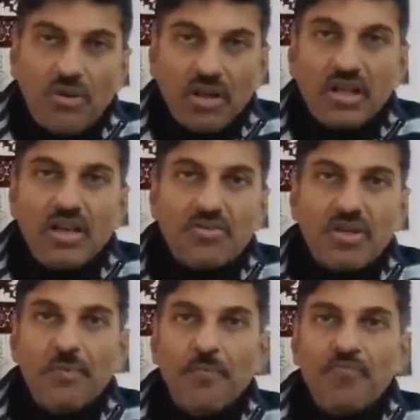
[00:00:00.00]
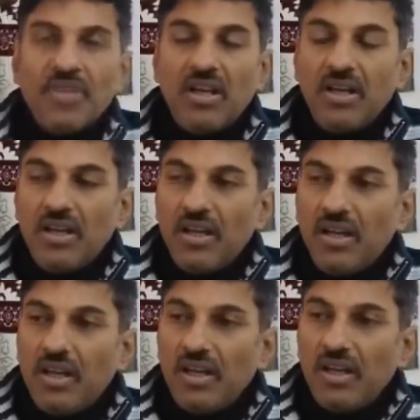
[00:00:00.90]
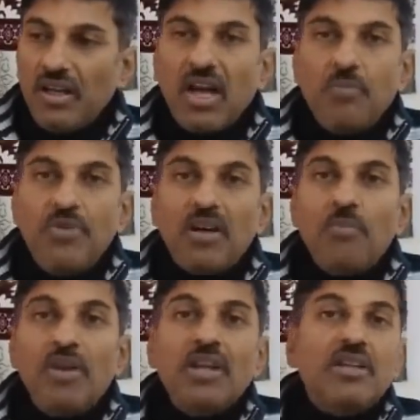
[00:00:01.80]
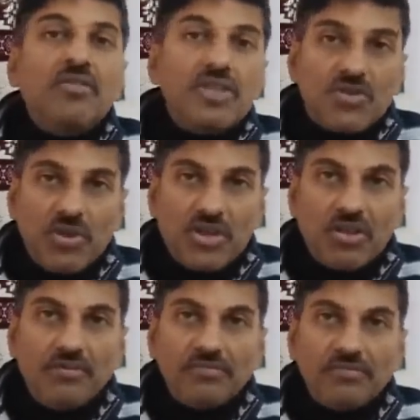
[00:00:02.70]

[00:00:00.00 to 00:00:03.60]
a foreign country, it might be a repetitive situation.